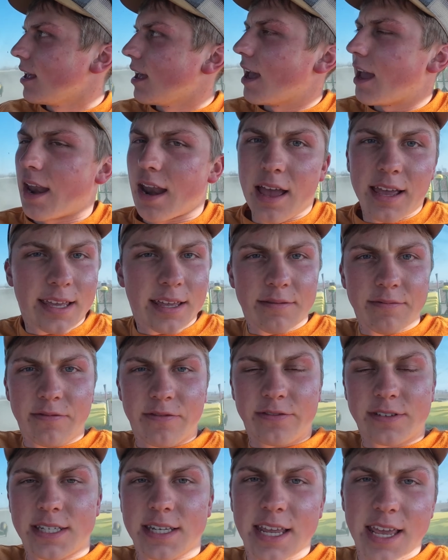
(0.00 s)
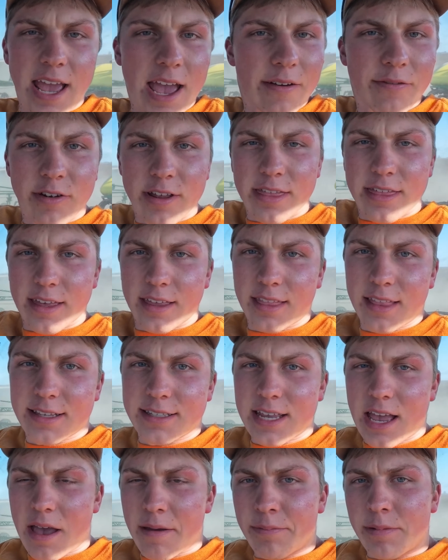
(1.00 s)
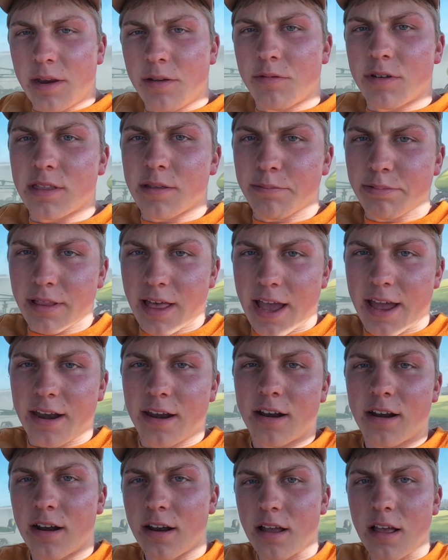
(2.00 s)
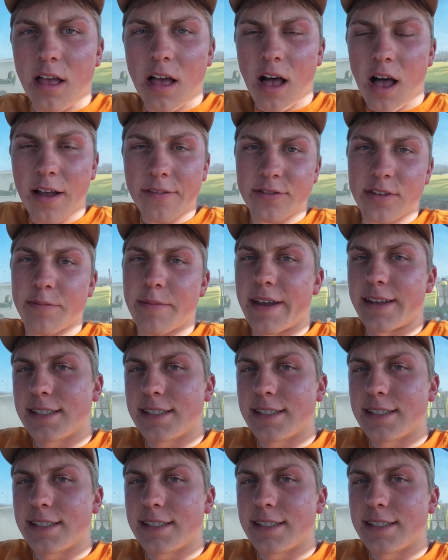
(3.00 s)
and I can see everything that's happening with the planter off to my